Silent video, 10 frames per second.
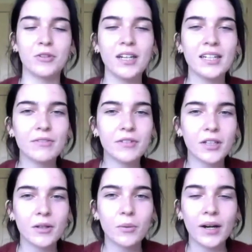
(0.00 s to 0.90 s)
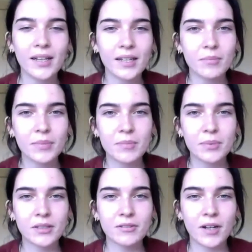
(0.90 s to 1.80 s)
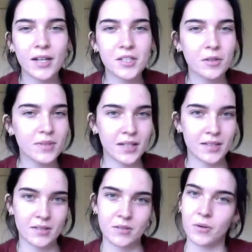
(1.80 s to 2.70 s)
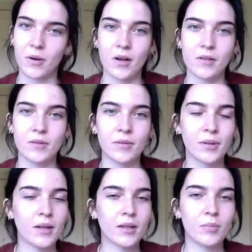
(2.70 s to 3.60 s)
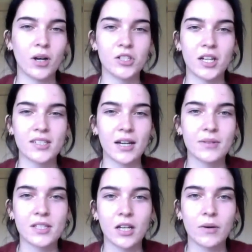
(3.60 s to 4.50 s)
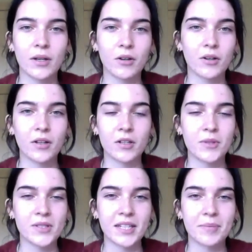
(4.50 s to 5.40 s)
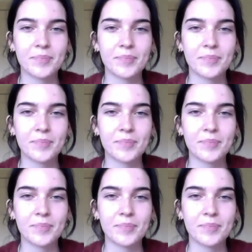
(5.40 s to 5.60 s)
I leave you go, where can people find updates on the project, how it's going, or the Hunt Museum?